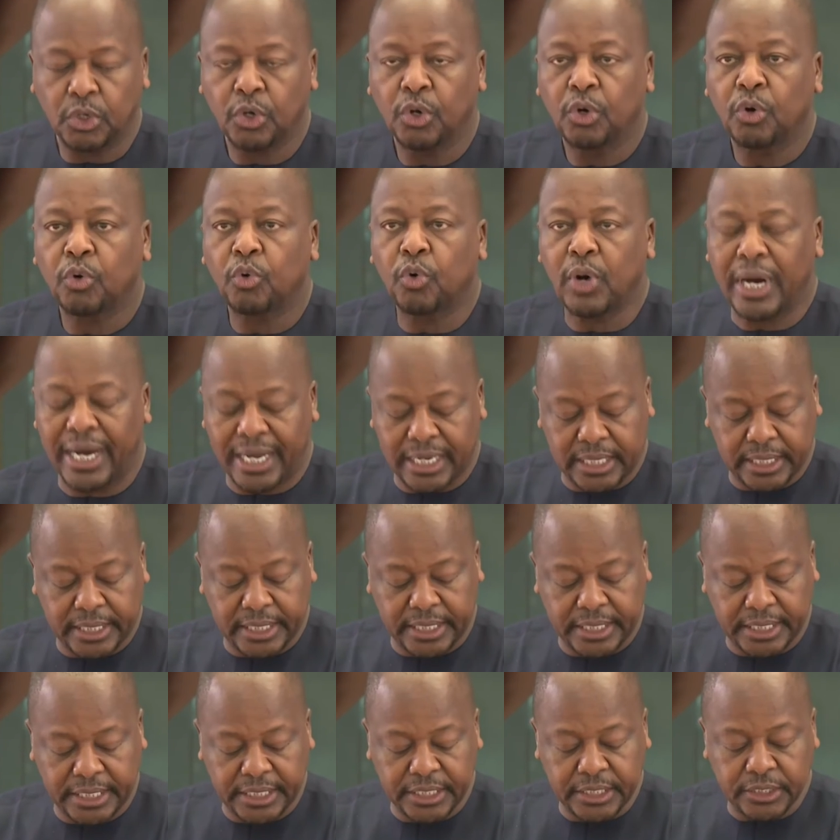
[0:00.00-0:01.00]
While
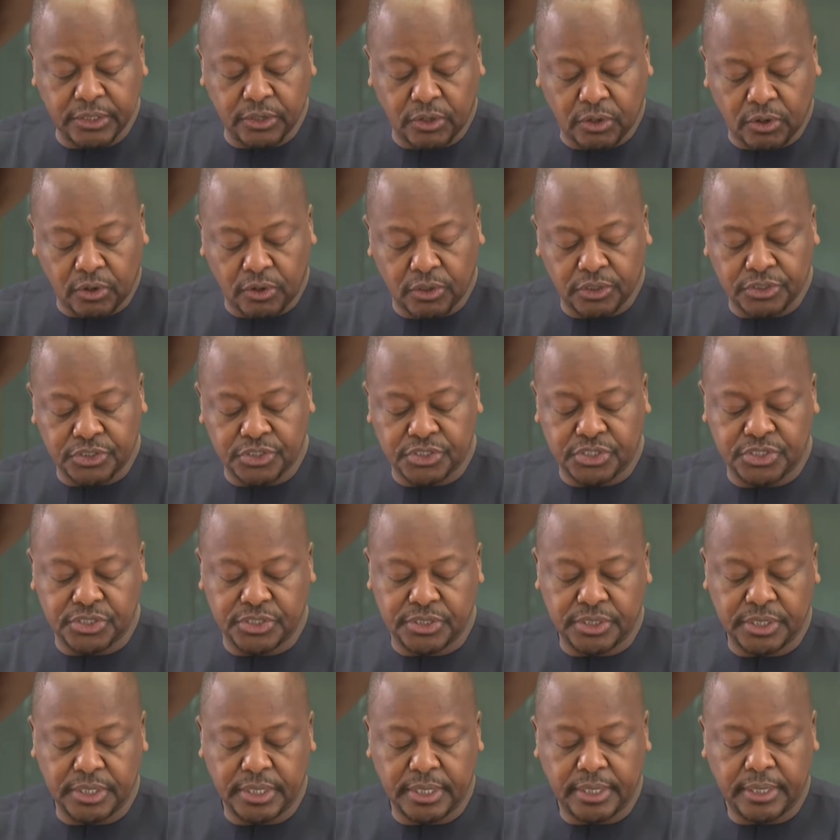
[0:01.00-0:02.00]

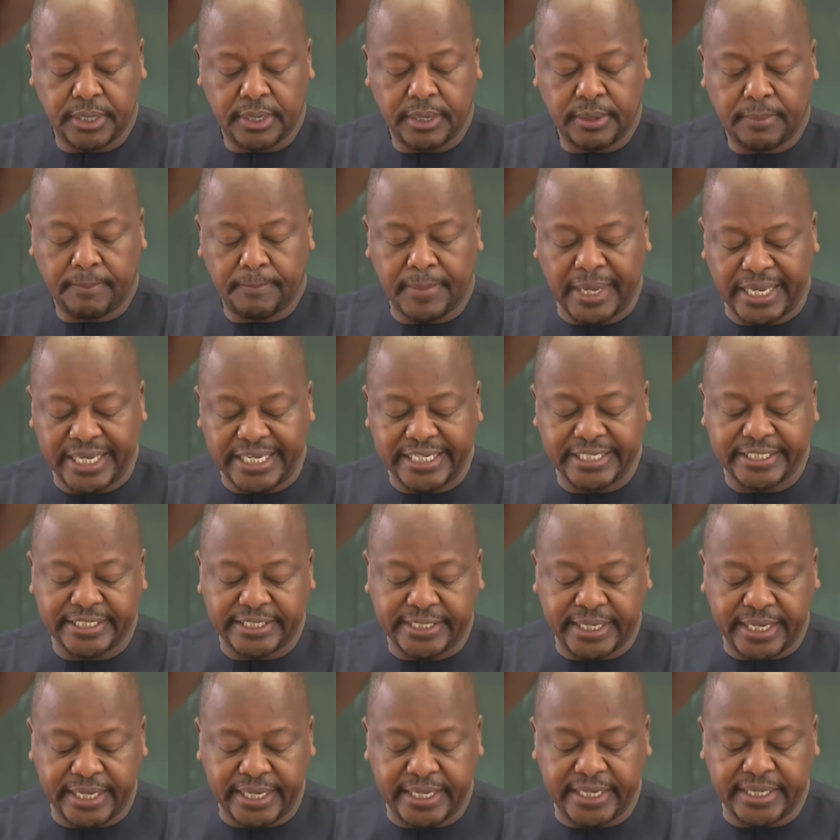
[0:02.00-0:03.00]
indoors,
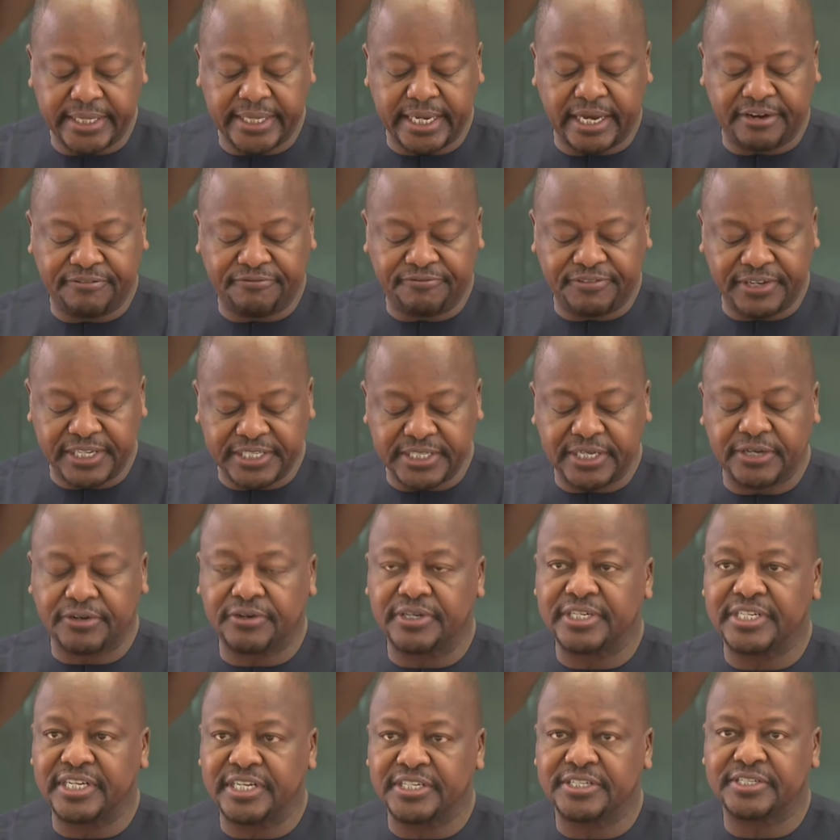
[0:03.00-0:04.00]
maintain a
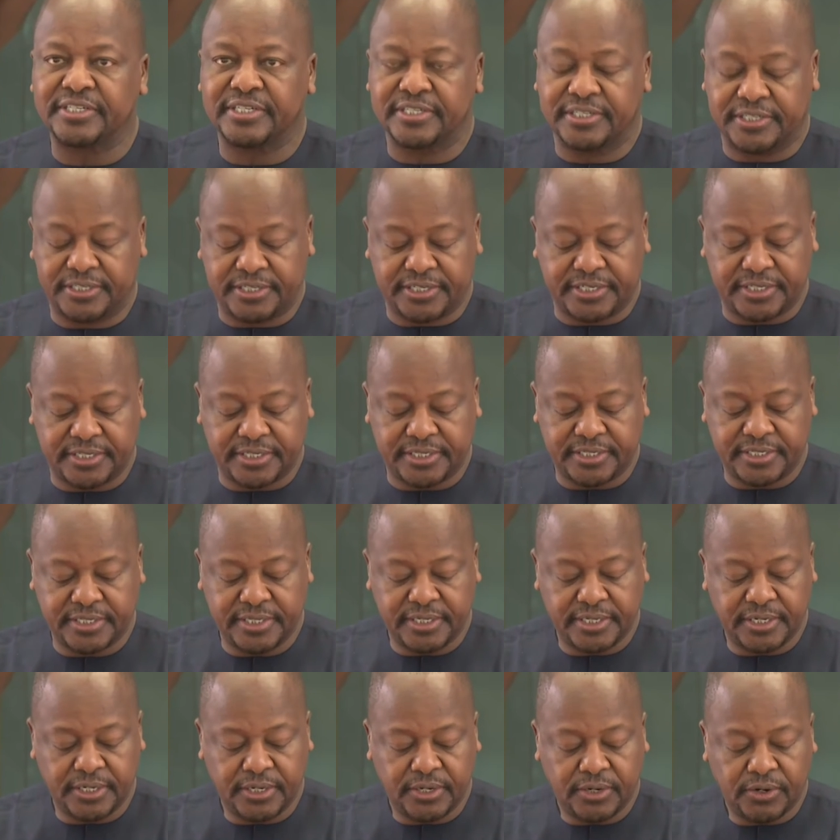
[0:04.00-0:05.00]
physical distance
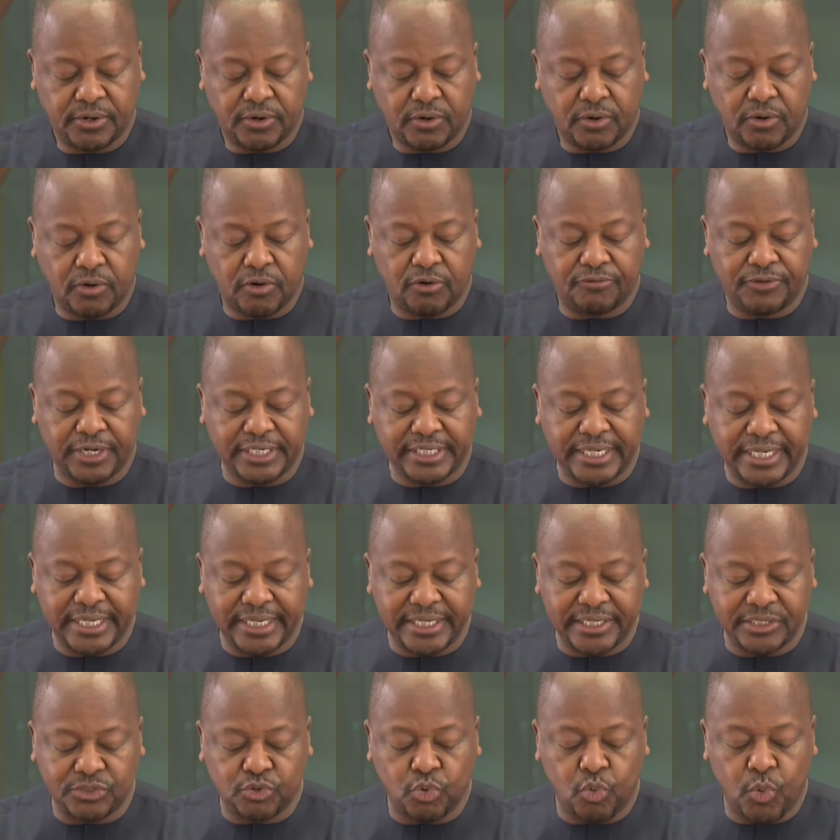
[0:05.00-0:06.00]
of at
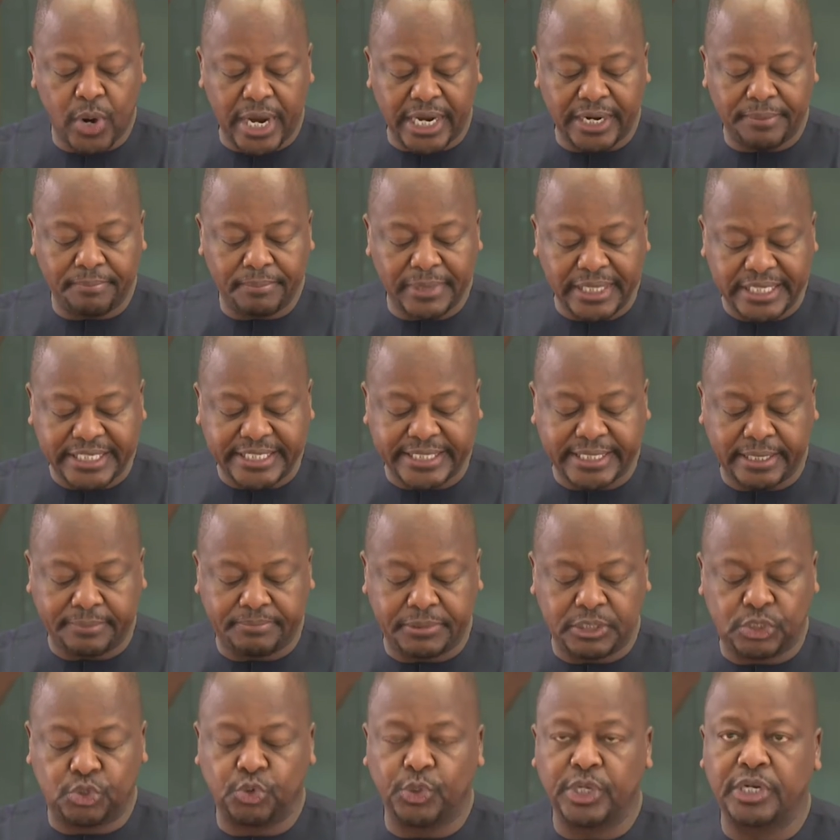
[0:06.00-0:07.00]
least 1 meter
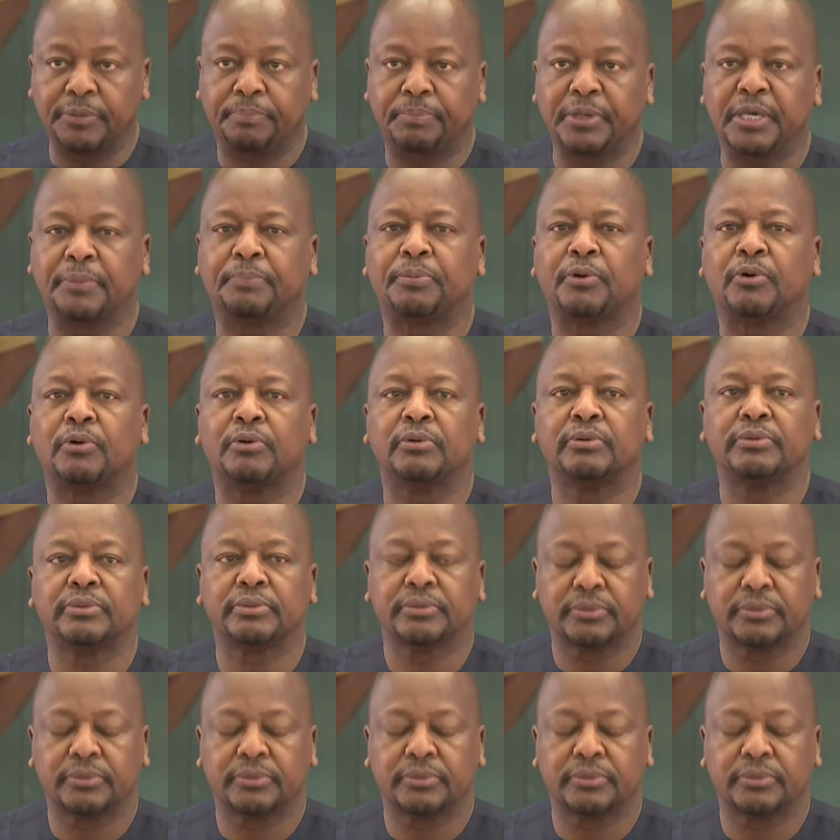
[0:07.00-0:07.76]
between people.